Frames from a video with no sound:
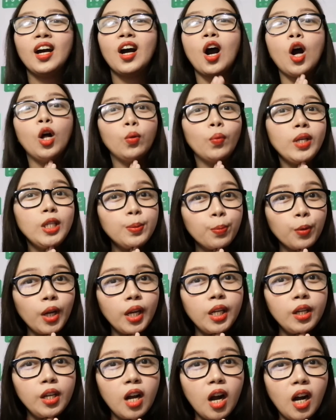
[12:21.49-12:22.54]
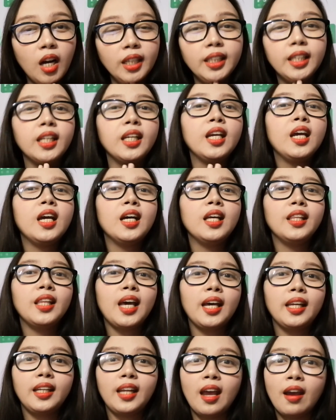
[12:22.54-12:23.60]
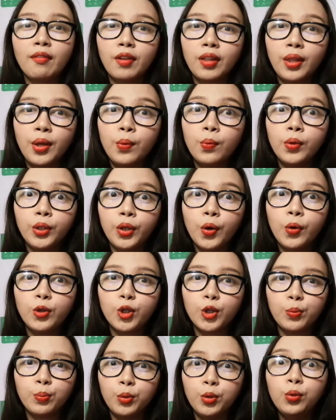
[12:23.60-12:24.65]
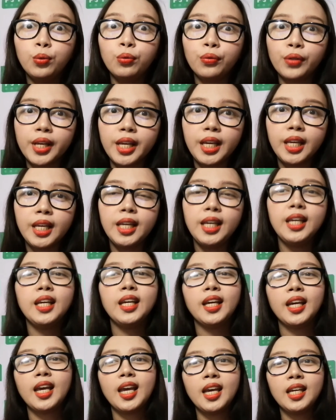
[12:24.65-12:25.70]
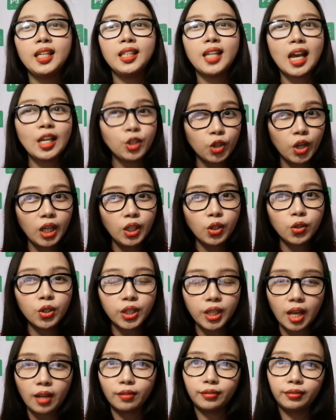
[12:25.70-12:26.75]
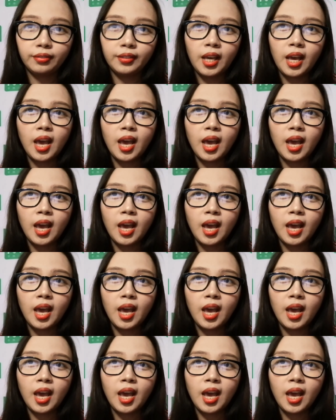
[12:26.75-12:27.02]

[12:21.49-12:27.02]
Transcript: Always pray to God that everything would go smoothly, and educate yourself.